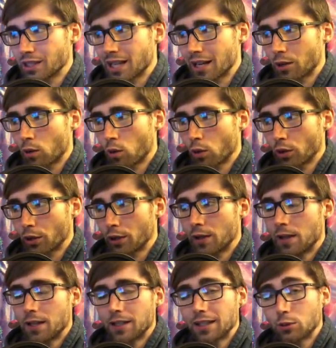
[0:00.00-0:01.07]
that corner
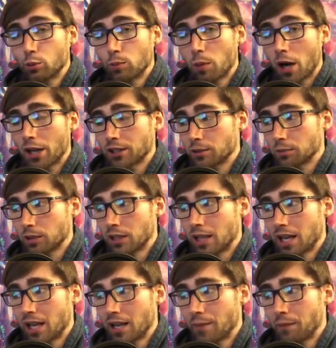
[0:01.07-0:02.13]
as we possibly
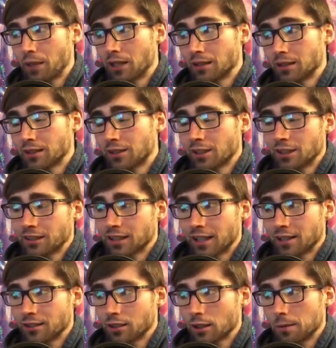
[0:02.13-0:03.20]
can, because it's going to set
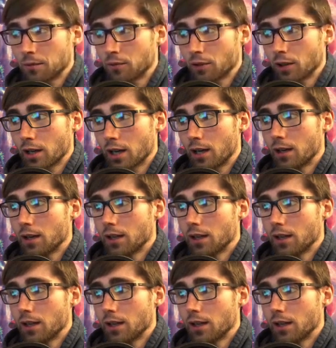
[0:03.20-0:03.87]
us up for a